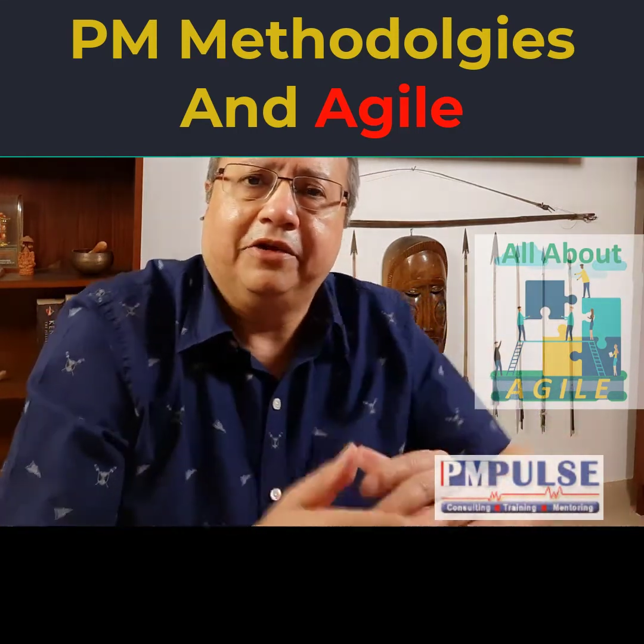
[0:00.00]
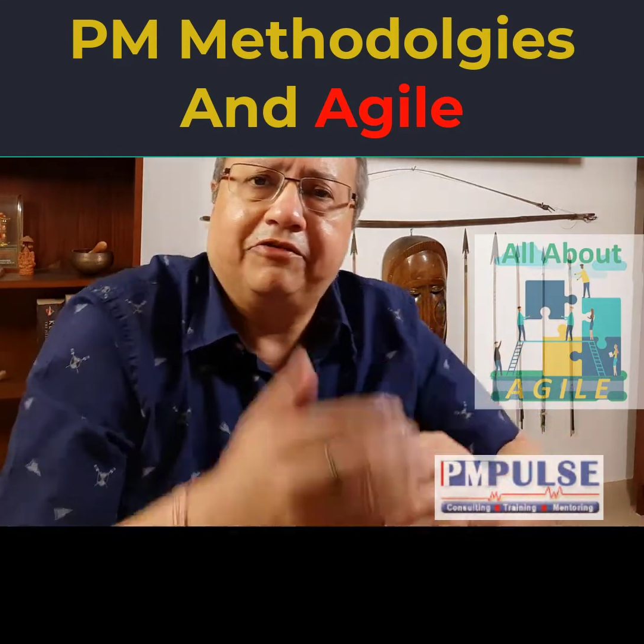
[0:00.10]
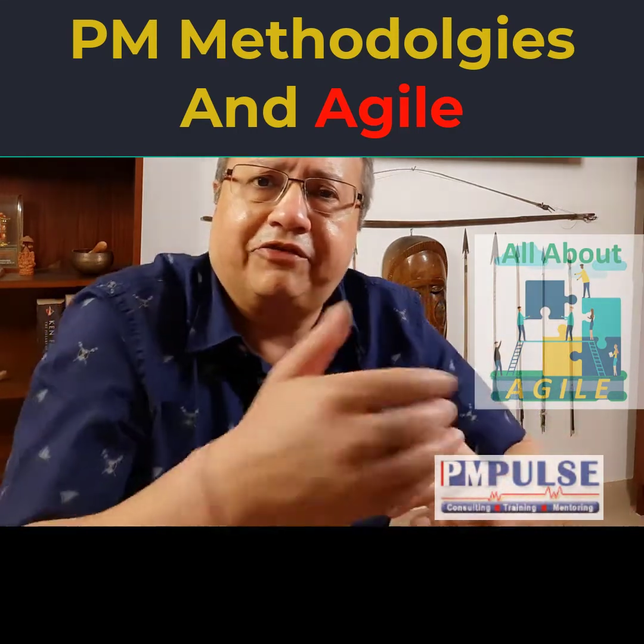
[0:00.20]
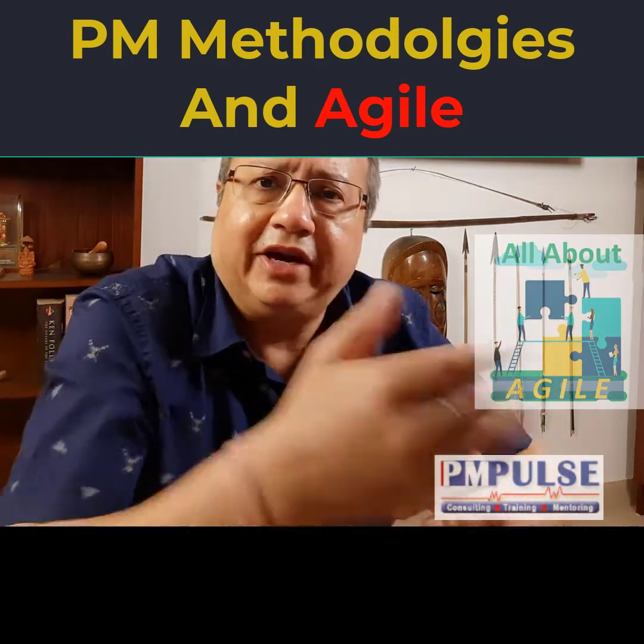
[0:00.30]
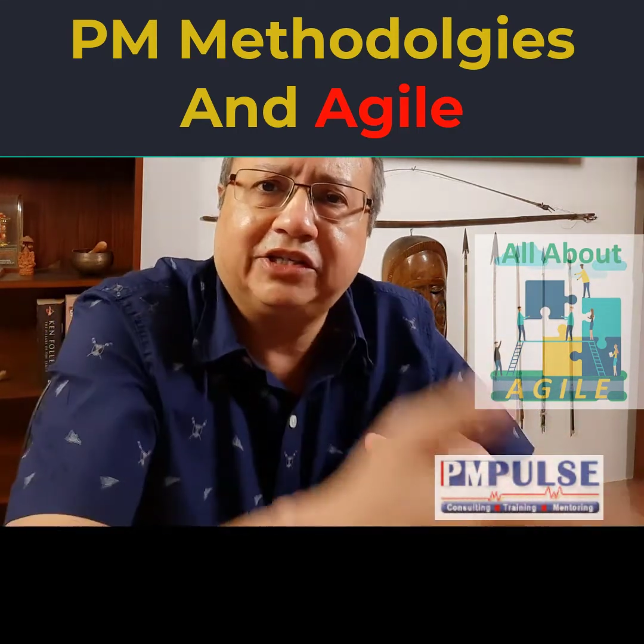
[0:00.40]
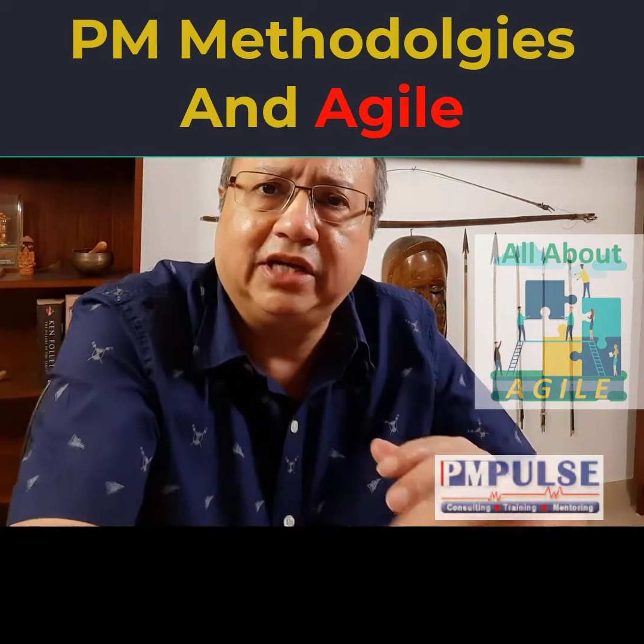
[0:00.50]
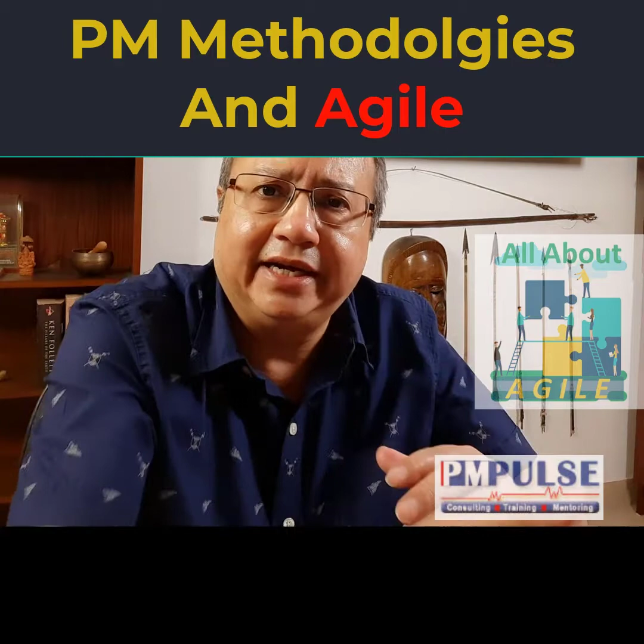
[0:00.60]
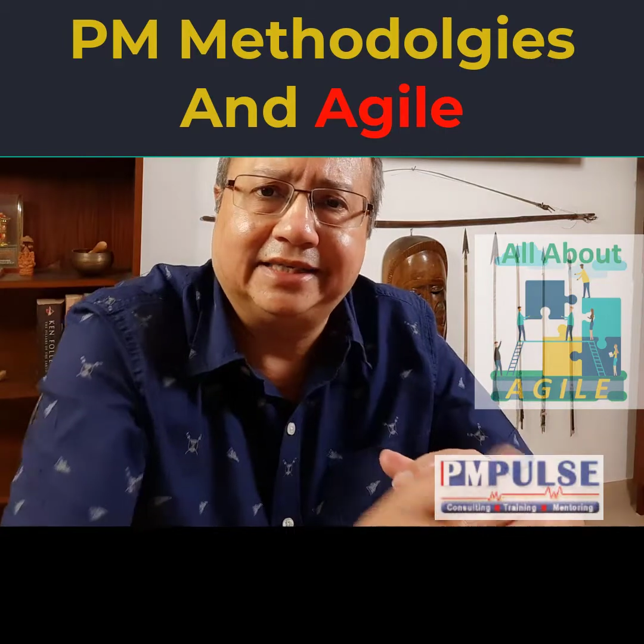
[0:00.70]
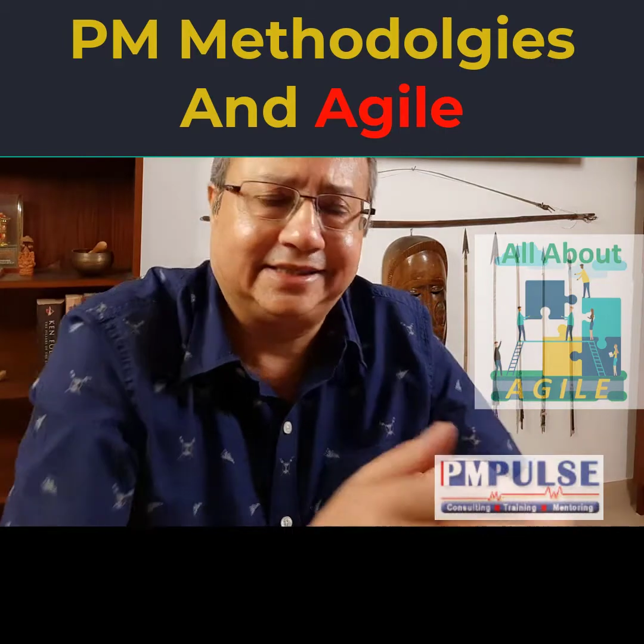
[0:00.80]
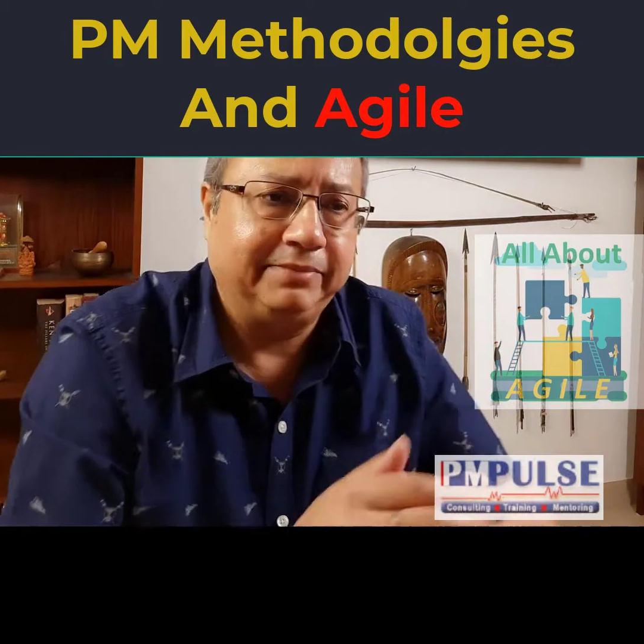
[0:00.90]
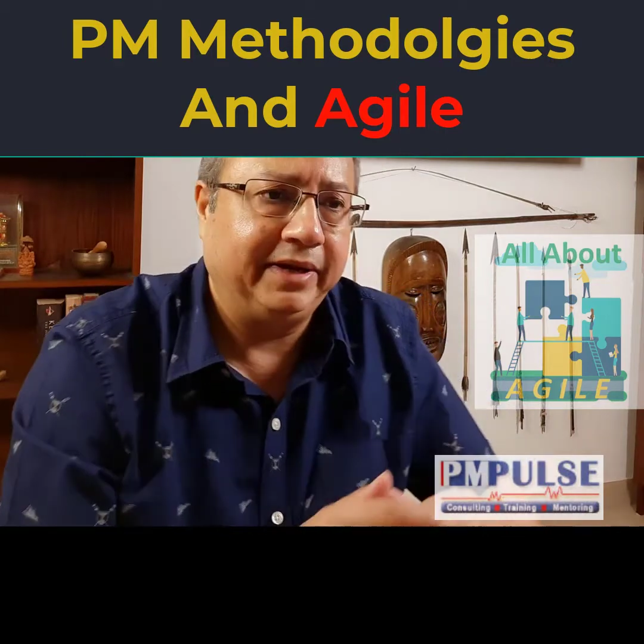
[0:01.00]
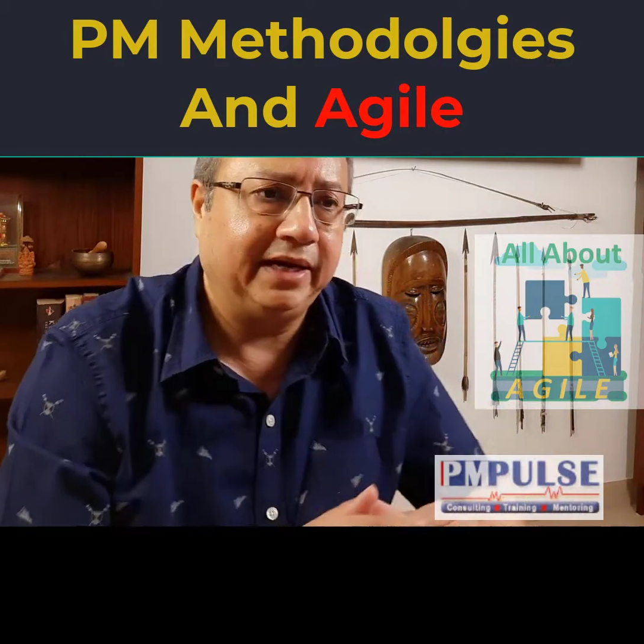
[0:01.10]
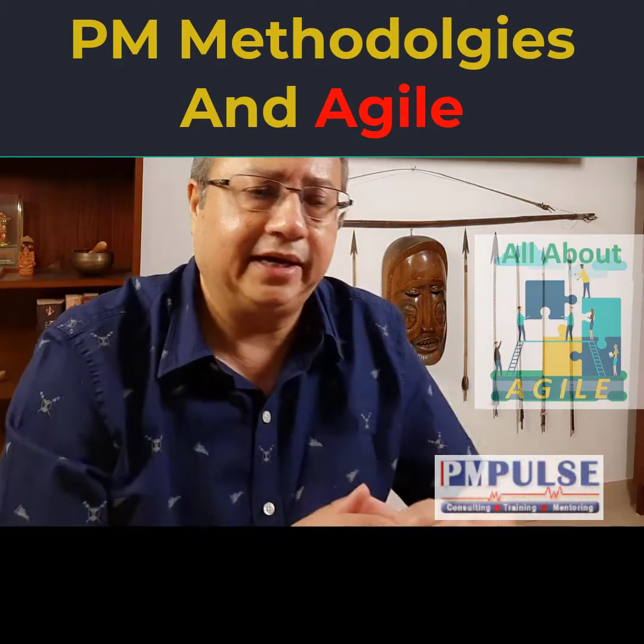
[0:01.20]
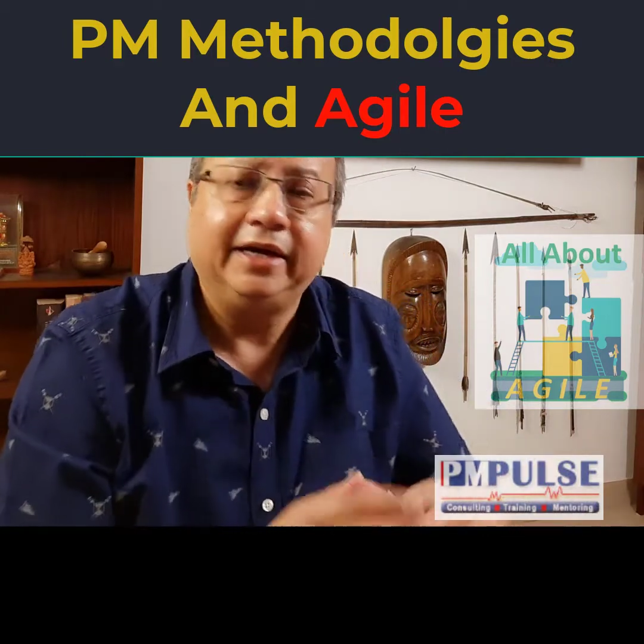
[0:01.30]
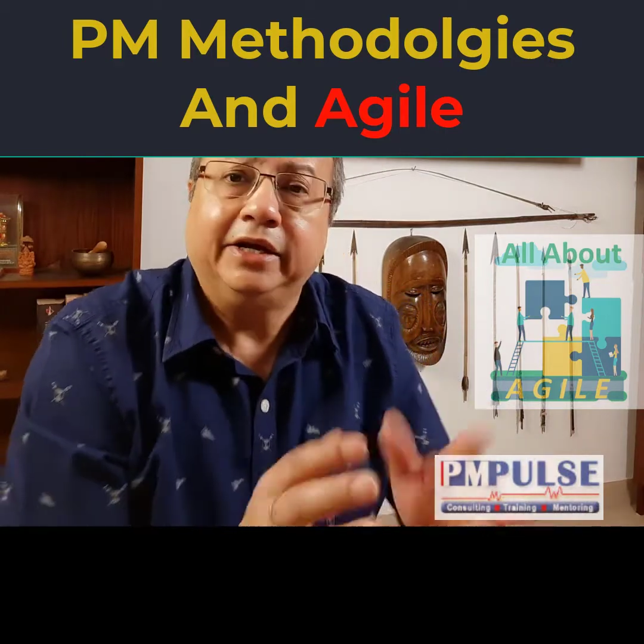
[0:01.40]
freshly
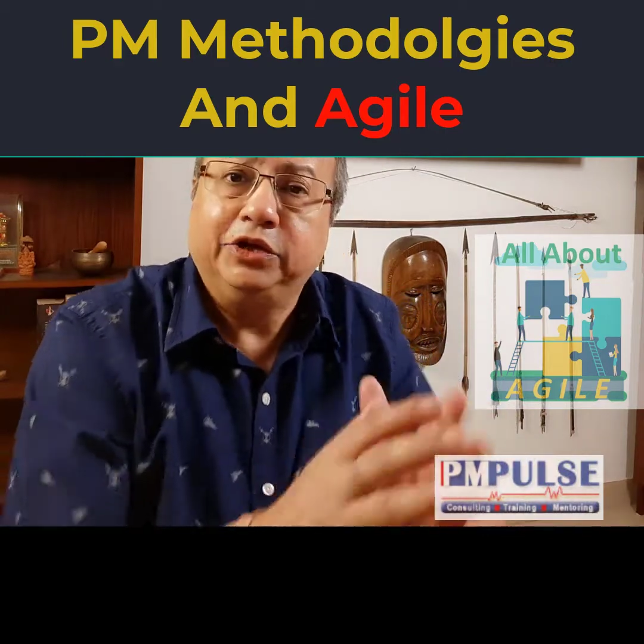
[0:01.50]
estimated.